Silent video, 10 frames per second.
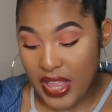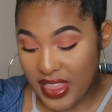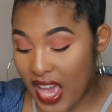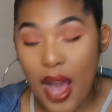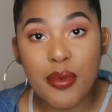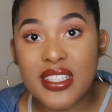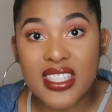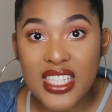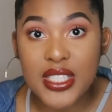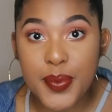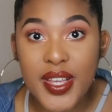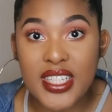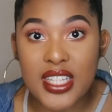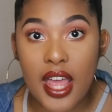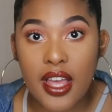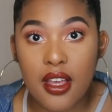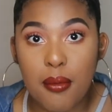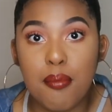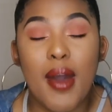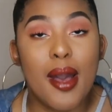I was 6 weeks, like
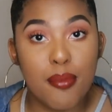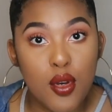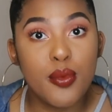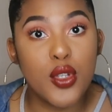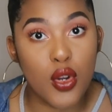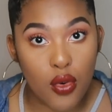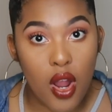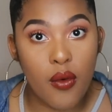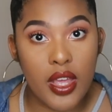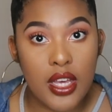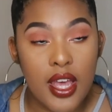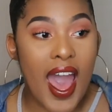my boobs are growing.